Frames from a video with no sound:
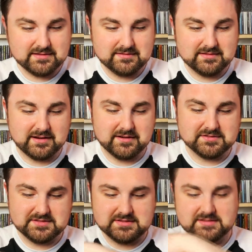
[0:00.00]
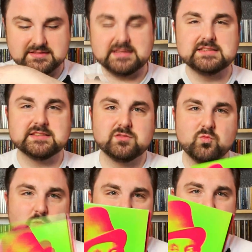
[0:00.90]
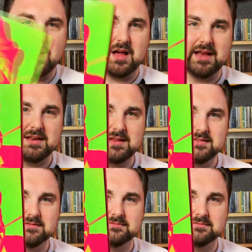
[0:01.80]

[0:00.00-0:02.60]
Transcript: And there's season 1,